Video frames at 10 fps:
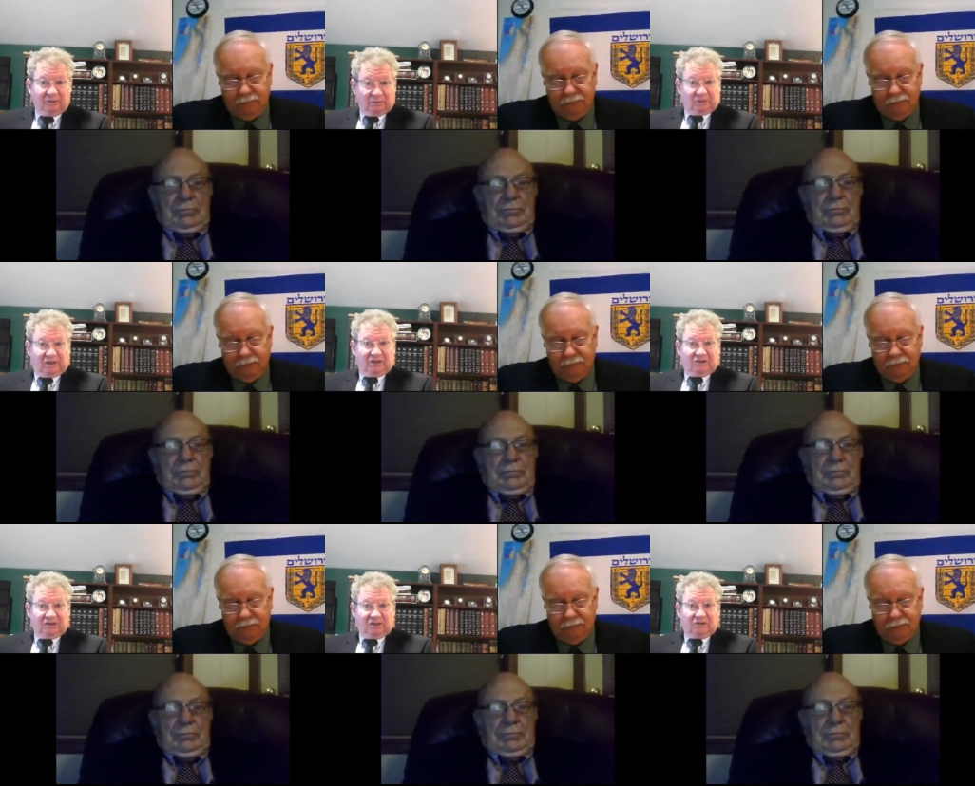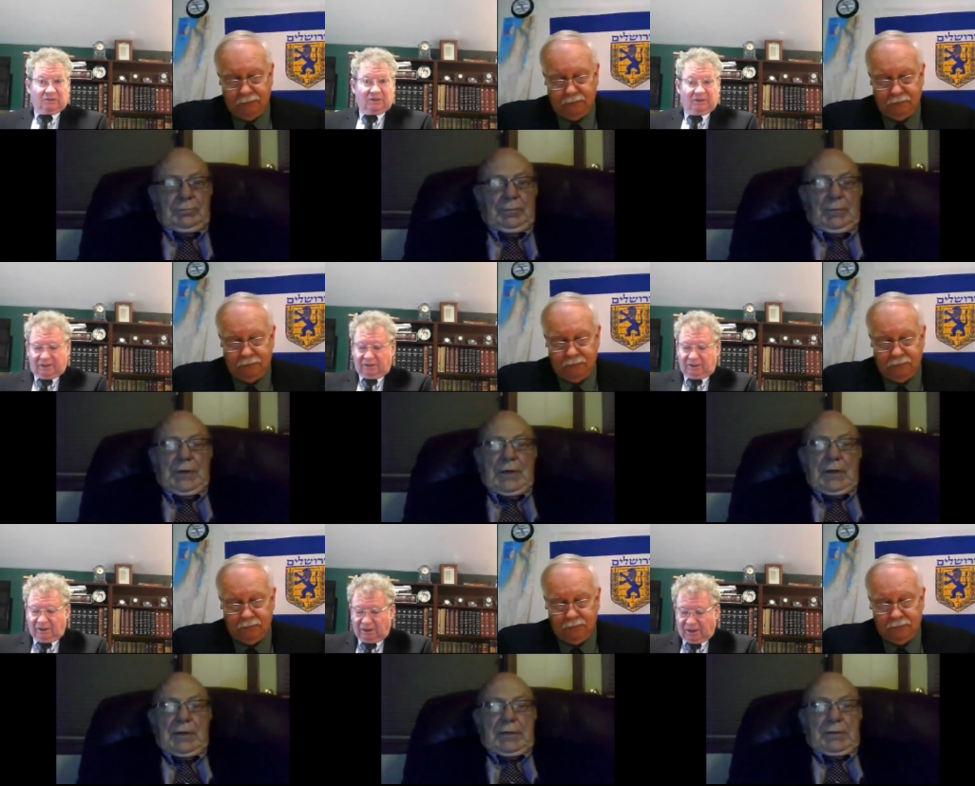Speaker 1: with the nation Israel. Now,
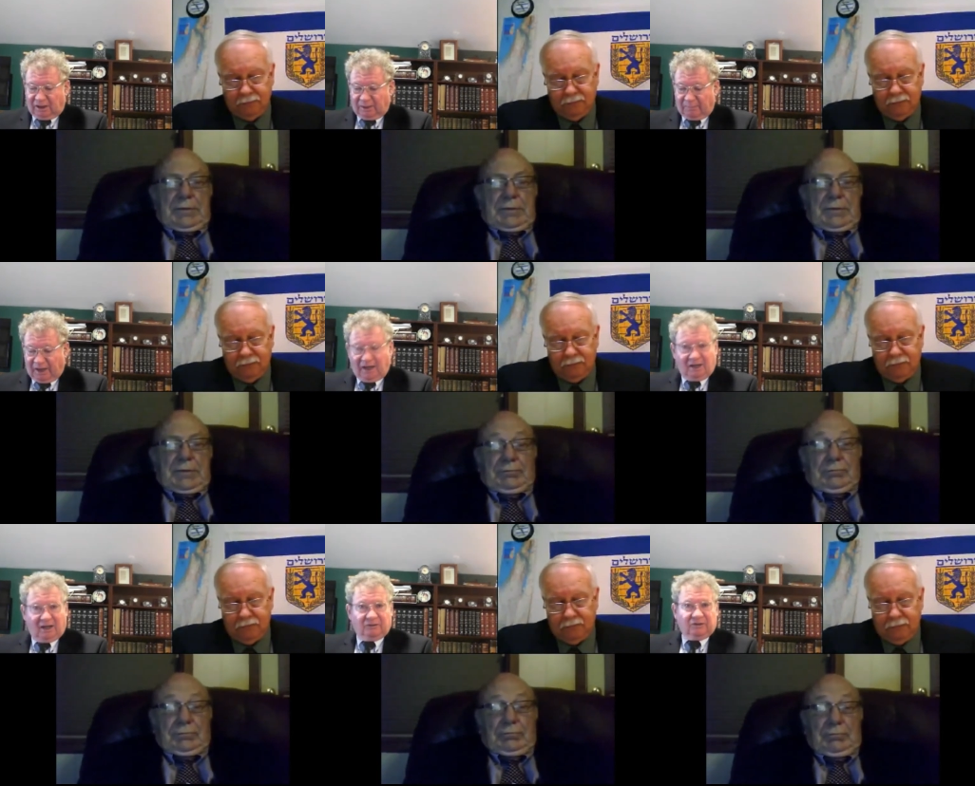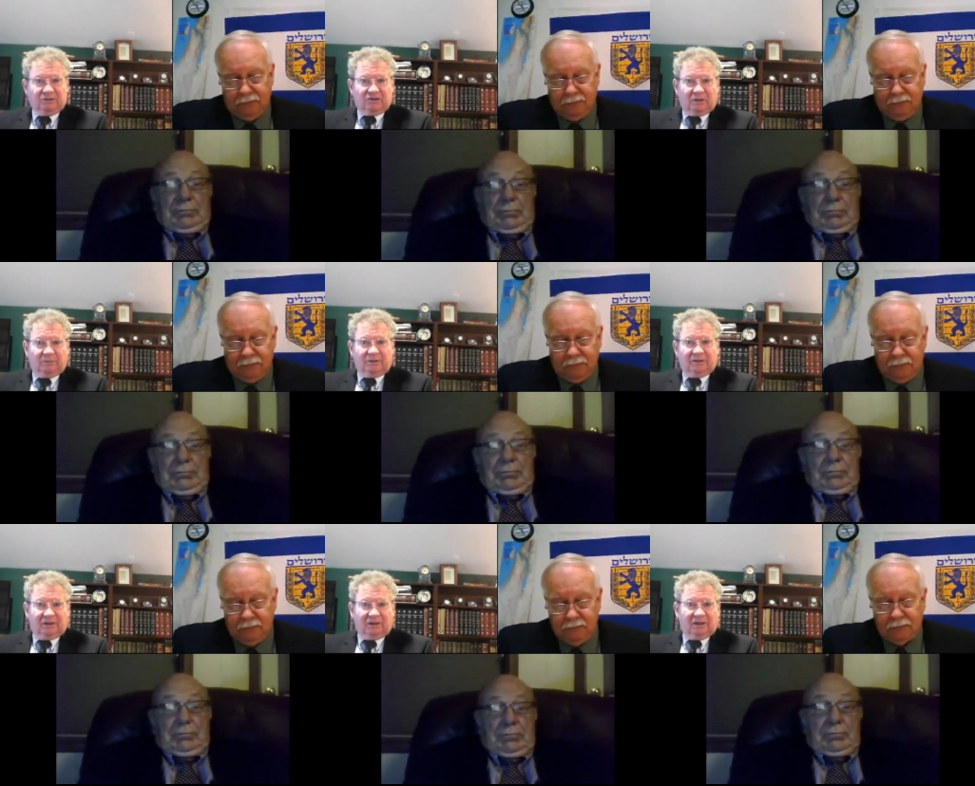um, how, how do you
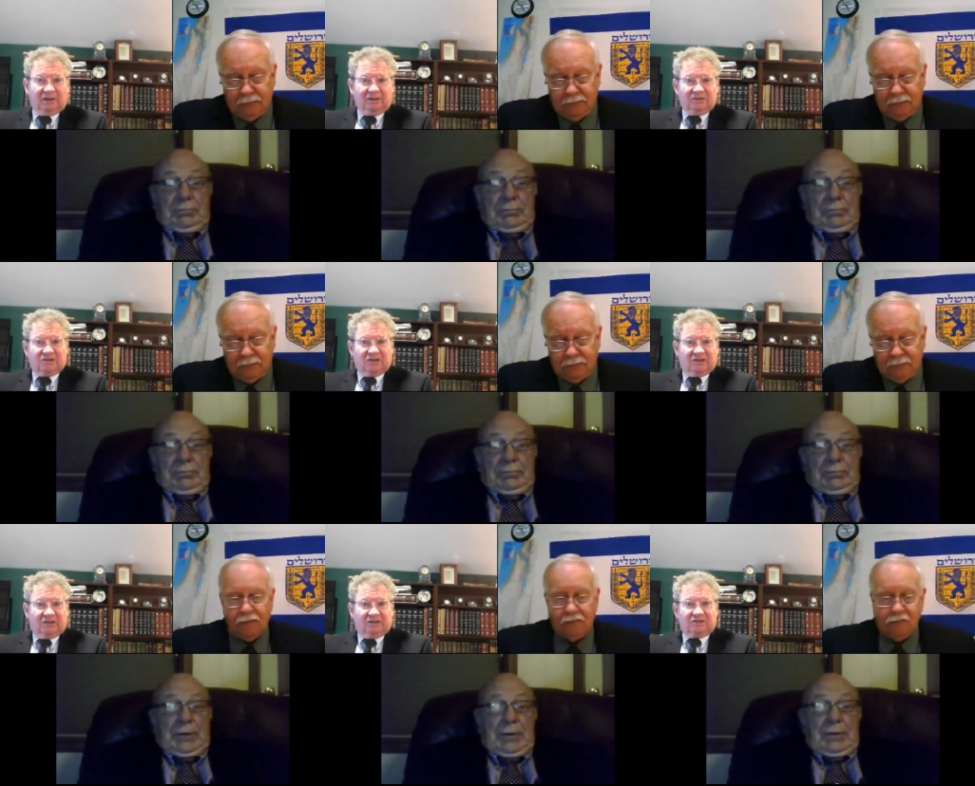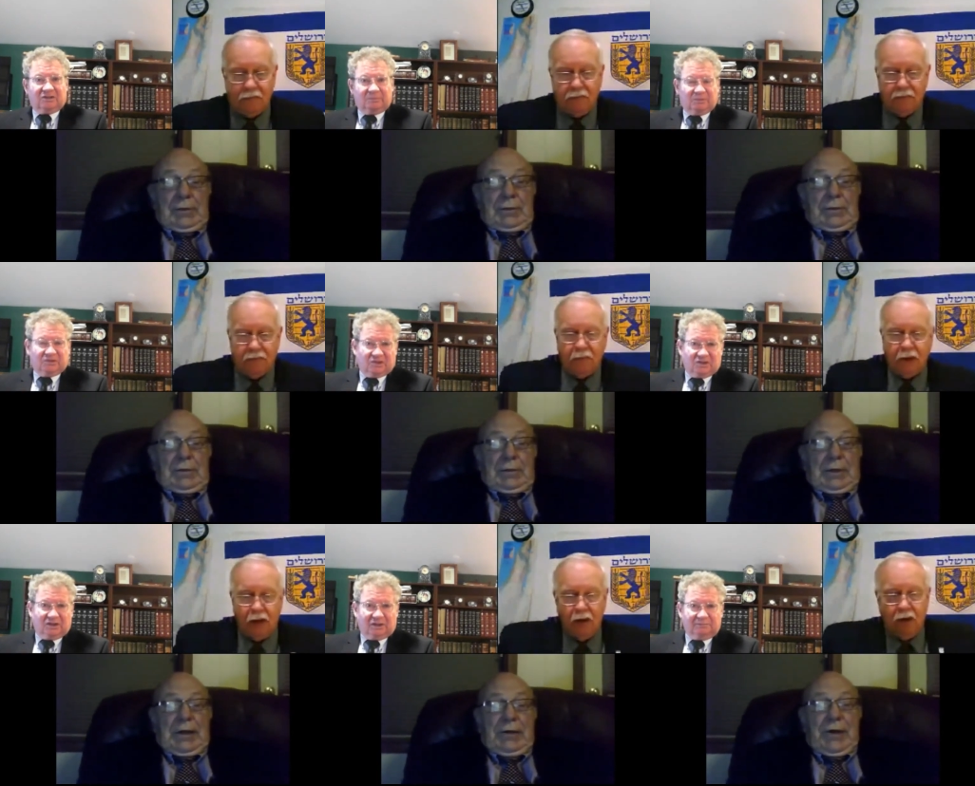gentlemen uh, see this
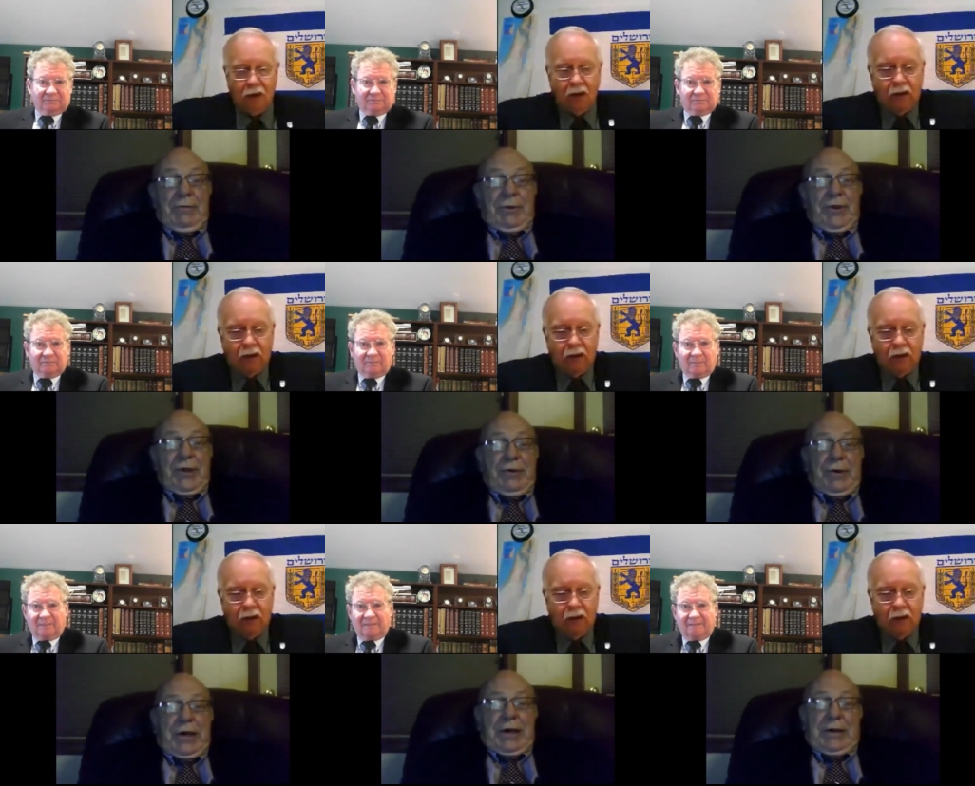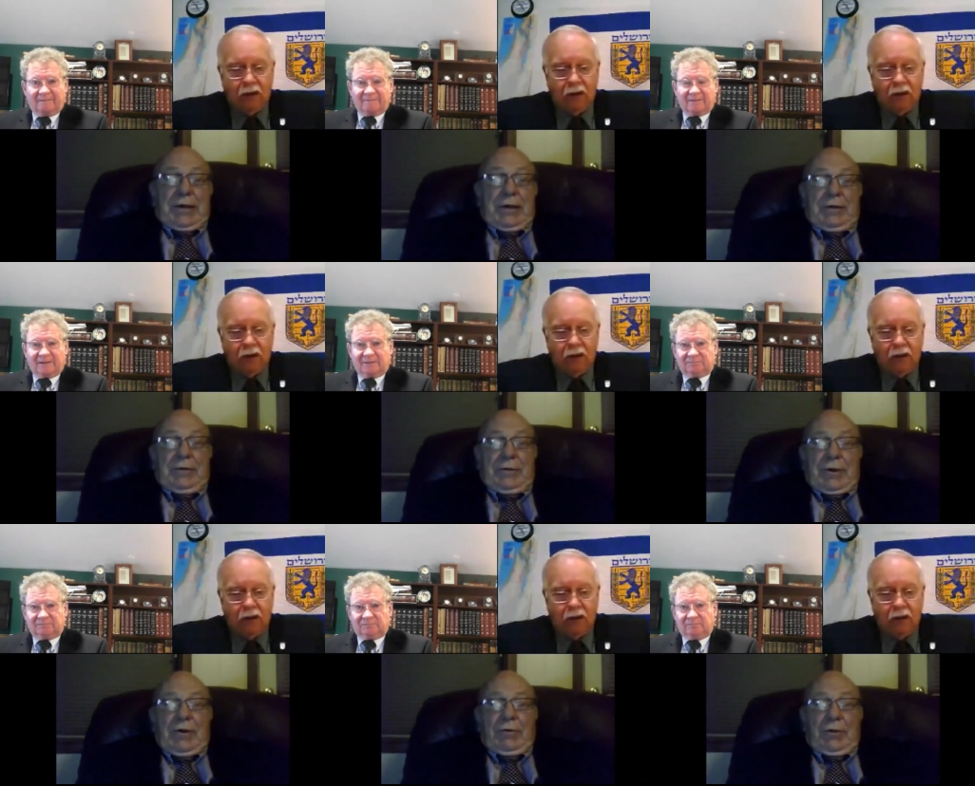positioning?
Speaker 2: With you uh,
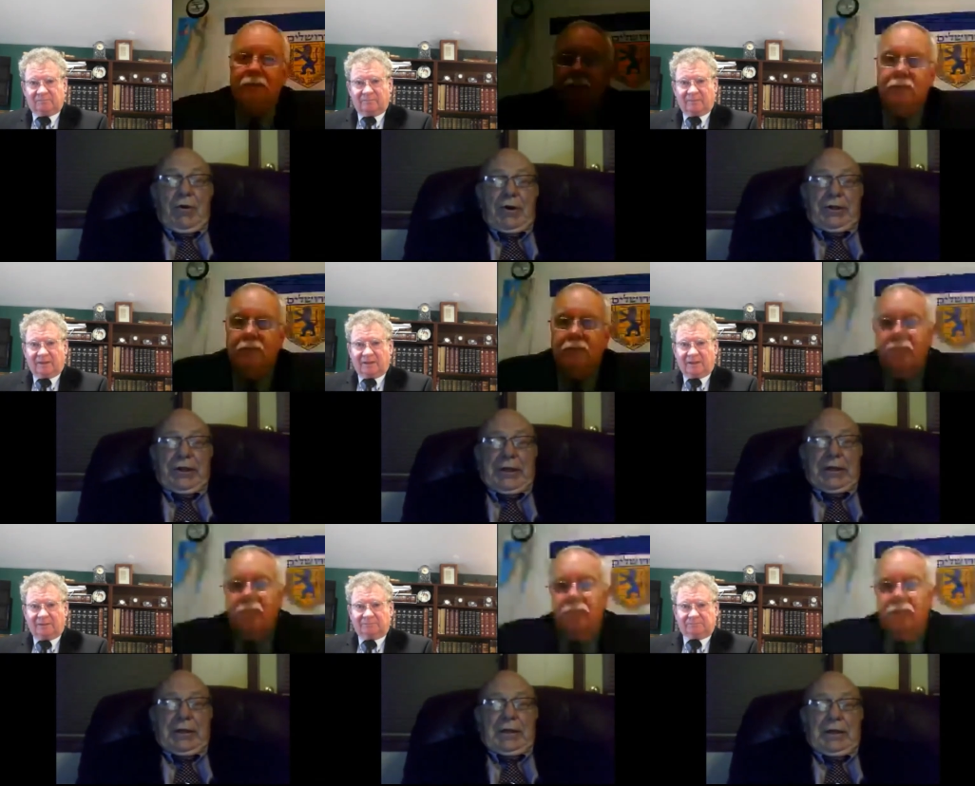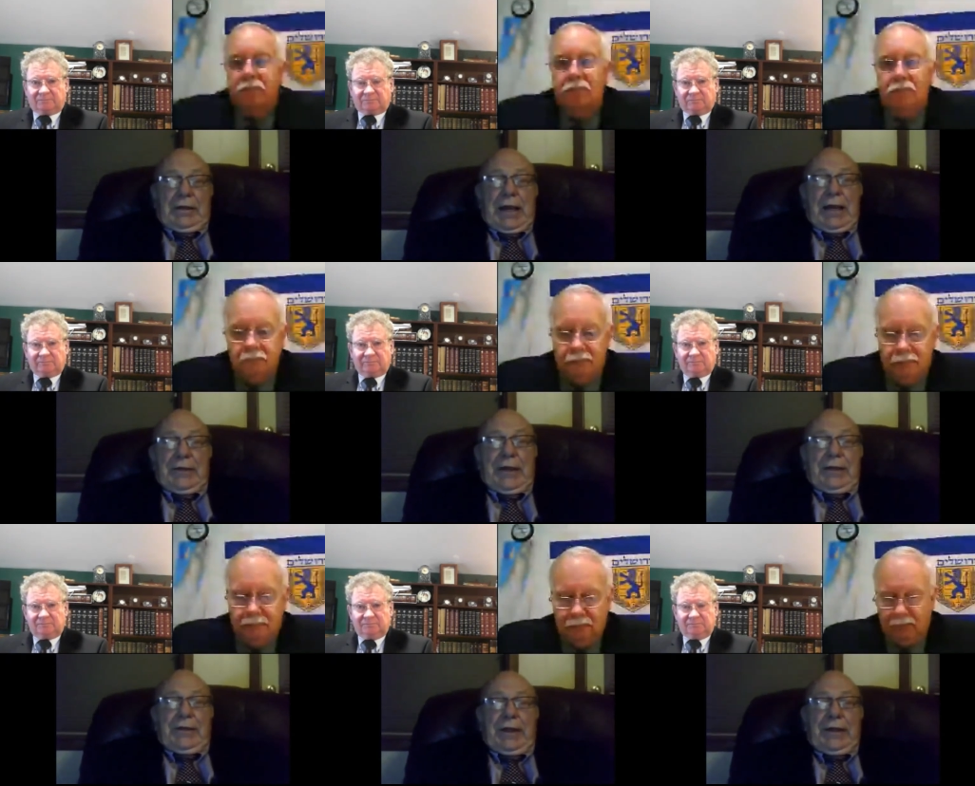uh, wholeheartedly, uh, Dan.
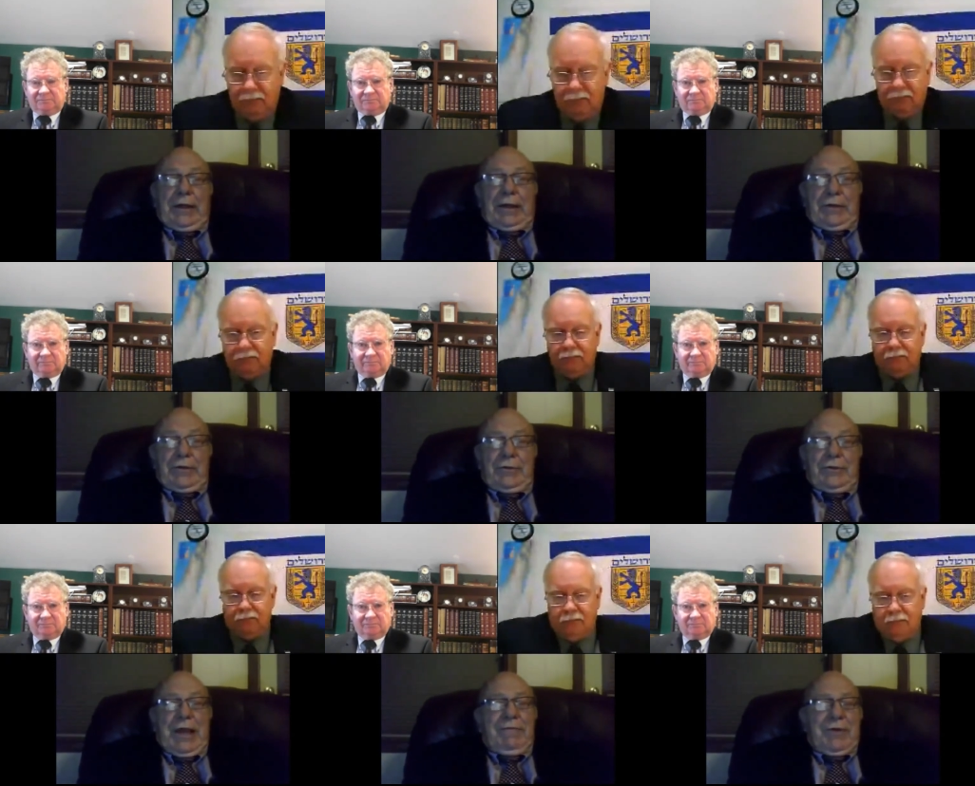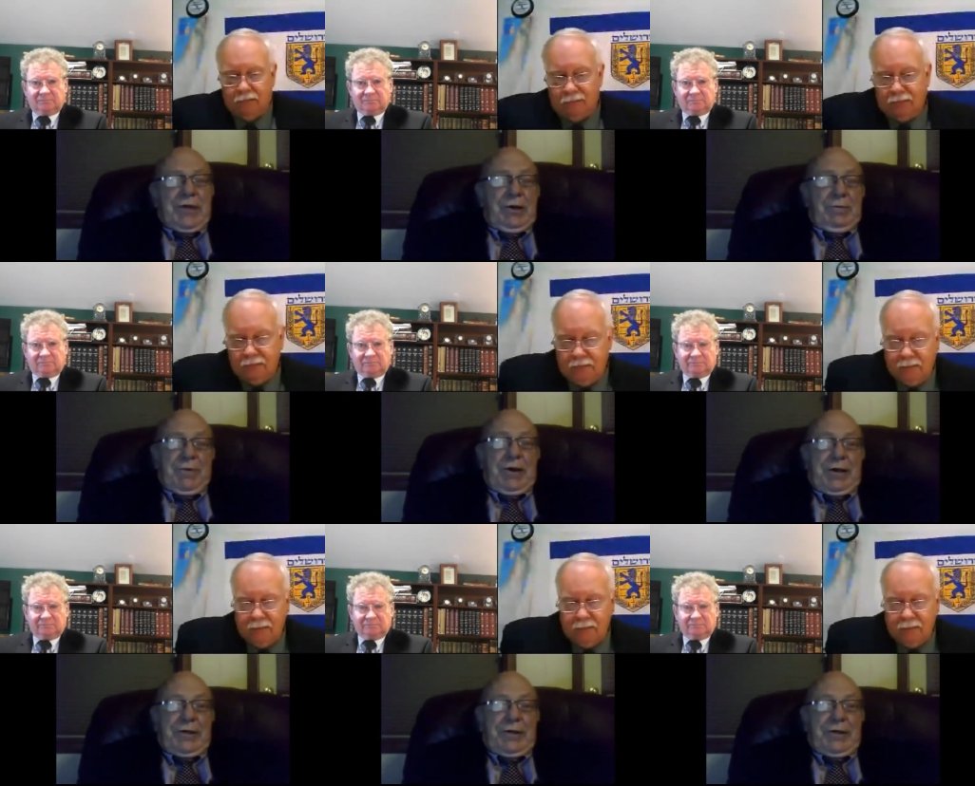The, the uh, seven year period